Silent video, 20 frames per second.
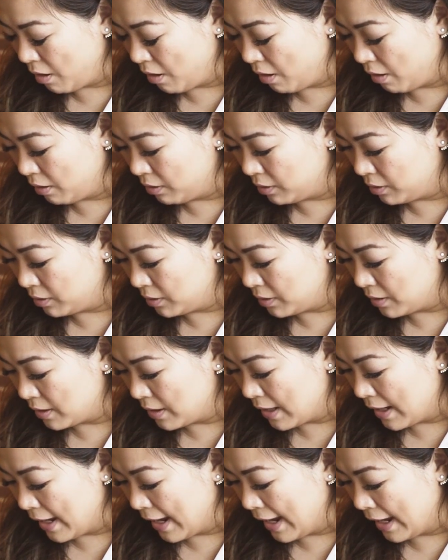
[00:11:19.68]
all,
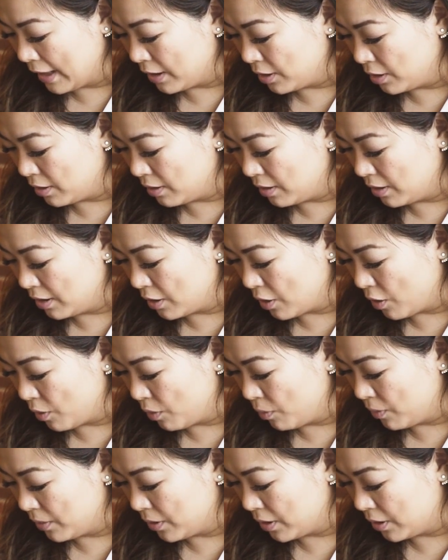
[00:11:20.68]
and, you
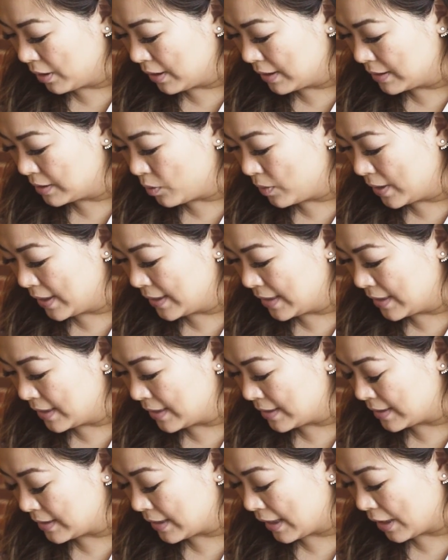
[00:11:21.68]
know, it's so easy
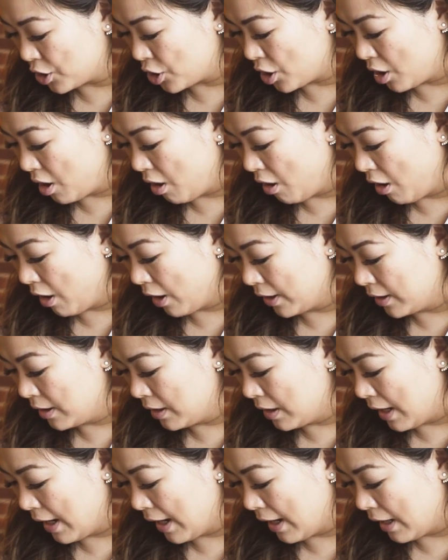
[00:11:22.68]
to sketch
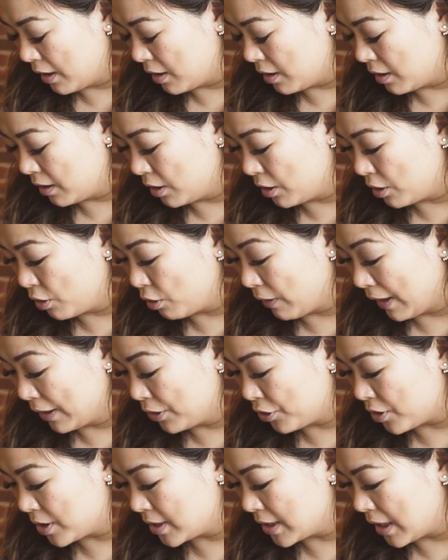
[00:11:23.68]
on and
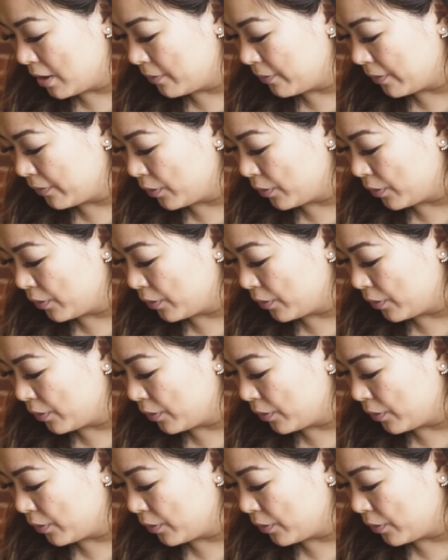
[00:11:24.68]
correct yourself